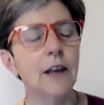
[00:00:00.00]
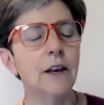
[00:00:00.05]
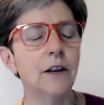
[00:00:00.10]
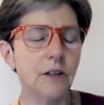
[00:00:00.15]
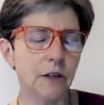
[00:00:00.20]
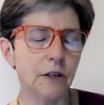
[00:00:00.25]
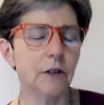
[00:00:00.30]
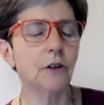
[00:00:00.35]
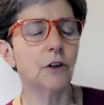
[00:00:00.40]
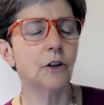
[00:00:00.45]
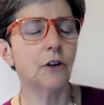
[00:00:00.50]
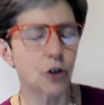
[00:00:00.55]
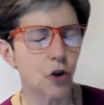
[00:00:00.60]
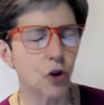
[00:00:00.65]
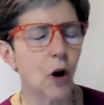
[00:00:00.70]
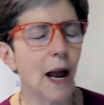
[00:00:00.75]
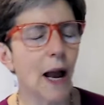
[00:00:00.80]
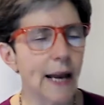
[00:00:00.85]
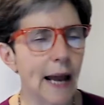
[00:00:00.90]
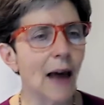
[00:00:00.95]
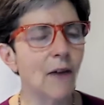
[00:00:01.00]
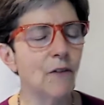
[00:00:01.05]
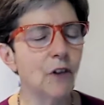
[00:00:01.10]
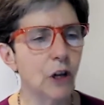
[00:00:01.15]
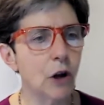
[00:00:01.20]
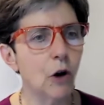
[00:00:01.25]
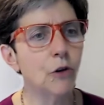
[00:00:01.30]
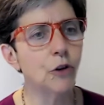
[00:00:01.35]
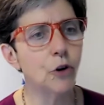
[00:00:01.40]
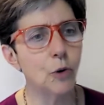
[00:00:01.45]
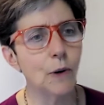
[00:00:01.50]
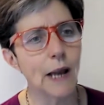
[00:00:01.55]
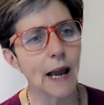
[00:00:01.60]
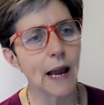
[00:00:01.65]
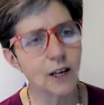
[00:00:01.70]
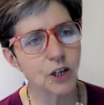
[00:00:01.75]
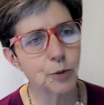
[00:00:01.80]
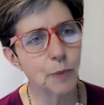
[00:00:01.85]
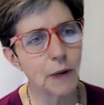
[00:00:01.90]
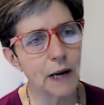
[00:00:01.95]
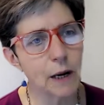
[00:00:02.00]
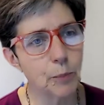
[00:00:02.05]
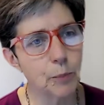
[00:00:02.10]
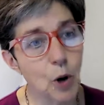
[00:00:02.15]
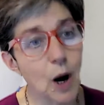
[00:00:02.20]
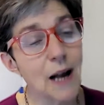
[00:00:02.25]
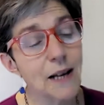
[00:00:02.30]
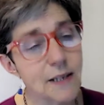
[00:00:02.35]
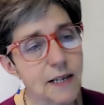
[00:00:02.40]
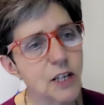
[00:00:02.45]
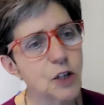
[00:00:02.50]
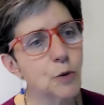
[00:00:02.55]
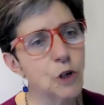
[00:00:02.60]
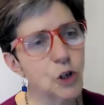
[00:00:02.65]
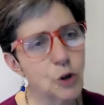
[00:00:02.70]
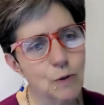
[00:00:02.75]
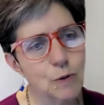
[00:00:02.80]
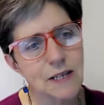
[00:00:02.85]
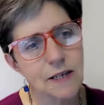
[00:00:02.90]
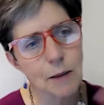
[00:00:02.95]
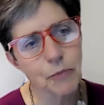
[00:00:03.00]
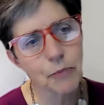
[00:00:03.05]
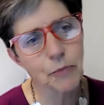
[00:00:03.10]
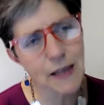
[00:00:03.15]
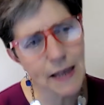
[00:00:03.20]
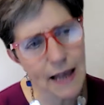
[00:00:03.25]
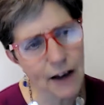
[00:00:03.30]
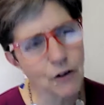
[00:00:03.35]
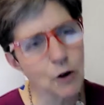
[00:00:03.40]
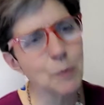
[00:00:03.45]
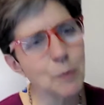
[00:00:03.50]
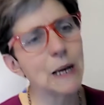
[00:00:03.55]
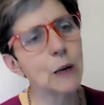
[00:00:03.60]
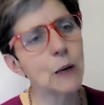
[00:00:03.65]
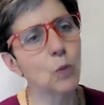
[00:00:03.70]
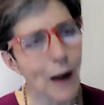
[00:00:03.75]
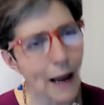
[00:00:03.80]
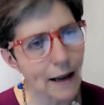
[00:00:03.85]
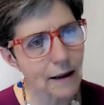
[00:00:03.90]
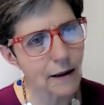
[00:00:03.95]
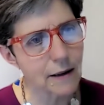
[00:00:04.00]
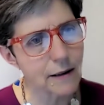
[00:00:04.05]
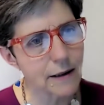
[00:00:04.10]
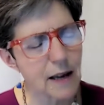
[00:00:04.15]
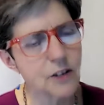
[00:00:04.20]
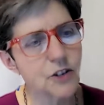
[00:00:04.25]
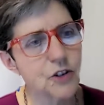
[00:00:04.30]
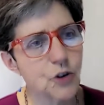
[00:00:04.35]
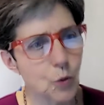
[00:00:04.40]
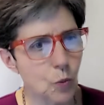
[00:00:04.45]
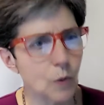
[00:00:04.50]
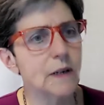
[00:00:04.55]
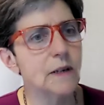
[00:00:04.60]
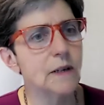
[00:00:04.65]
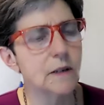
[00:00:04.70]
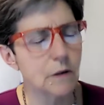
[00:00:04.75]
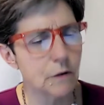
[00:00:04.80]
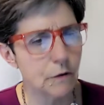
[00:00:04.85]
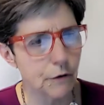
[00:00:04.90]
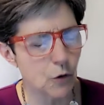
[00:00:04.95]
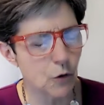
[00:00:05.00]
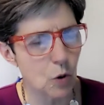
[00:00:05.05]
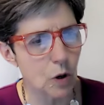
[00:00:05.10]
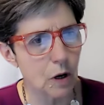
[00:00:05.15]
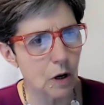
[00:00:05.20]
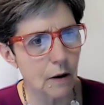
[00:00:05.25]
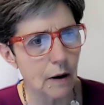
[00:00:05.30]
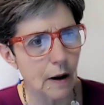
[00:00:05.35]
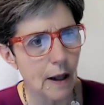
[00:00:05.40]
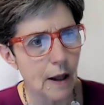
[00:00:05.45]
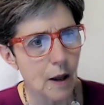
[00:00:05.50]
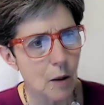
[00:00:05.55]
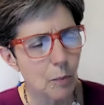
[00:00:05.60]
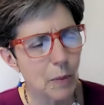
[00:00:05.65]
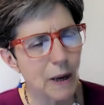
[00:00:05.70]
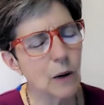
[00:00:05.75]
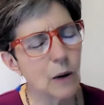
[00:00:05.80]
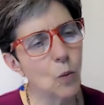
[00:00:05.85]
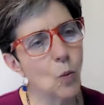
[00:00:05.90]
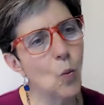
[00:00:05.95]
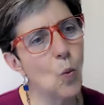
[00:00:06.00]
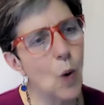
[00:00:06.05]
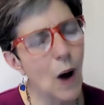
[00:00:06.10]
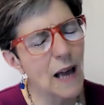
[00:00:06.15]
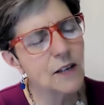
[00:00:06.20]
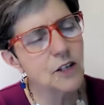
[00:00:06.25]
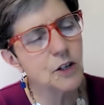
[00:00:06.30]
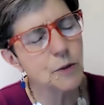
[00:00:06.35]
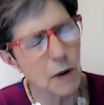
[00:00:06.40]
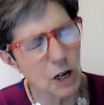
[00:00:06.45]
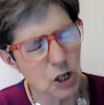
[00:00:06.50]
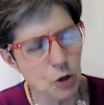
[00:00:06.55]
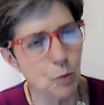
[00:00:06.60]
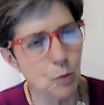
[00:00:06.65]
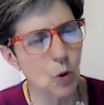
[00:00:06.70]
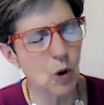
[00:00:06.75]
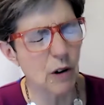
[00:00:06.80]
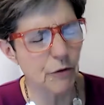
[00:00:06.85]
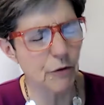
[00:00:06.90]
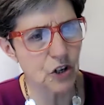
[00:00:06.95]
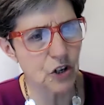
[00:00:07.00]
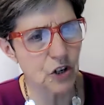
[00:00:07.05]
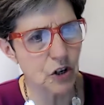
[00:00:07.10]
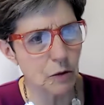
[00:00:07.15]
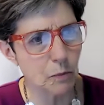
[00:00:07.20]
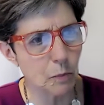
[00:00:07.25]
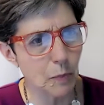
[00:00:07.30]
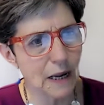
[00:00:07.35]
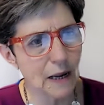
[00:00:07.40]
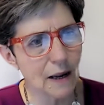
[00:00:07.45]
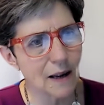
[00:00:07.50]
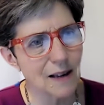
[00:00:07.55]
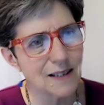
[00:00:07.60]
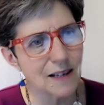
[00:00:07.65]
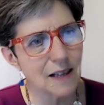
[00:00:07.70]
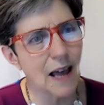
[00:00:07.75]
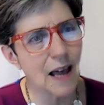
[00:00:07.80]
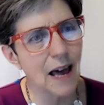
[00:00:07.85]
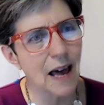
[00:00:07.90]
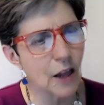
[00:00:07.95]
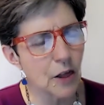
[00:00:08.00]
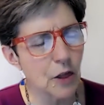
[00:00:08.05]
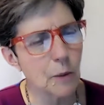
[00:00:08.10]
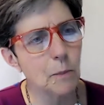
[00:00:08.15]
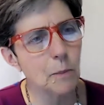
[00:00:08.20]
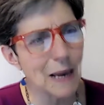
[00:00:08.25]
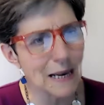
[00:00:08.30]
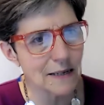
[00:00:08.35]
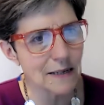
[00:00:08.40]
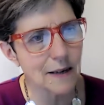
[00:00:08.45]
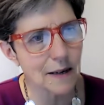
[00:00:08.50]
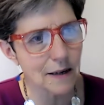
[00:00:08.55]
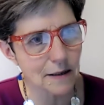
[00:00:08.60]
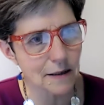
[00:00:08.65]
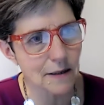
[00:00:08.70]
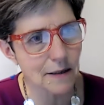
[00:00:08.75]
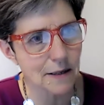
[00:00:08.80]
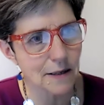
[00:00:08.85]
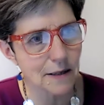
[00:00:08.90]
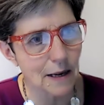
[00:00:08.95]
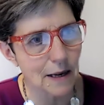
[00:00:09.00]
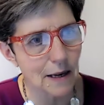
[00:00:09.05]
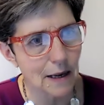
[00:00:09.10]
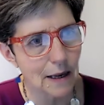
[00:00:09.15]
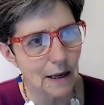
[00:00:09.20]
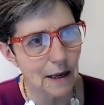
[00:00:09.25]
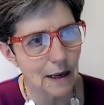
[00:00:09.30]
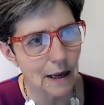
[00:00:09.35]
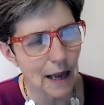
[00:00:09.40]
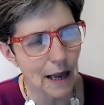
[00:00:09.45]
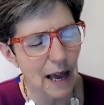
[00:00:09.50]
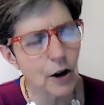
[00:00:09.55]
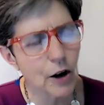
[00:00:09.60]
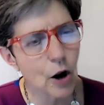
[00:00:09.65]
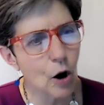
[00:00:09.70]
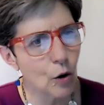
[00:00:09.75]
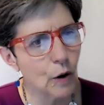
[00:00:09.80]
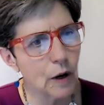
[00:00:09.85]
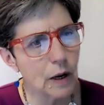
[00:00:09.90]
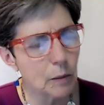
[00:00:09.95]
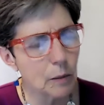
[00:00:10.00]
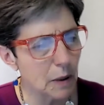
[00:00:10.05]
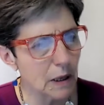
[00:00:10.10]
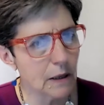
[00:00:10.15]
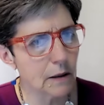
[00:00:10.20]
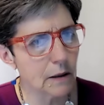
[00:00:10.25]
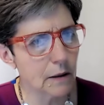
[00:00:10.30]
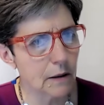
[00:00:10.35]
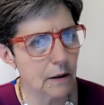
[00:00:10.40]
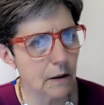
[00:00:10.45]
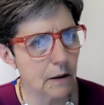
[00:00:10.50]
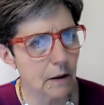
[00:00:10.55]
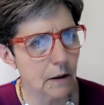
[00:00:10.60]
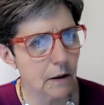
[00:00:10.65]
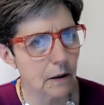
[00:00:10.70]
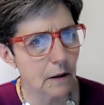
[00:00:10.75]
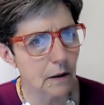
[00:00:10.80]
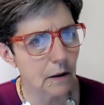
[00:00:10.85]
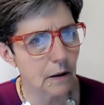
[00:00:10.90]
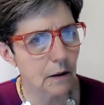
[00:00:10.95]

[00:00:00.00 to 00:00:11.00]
and try to have it go through an expedited process, which was something that everybody recognized the reason for. But it was much more efficient because a lot of the basics had already been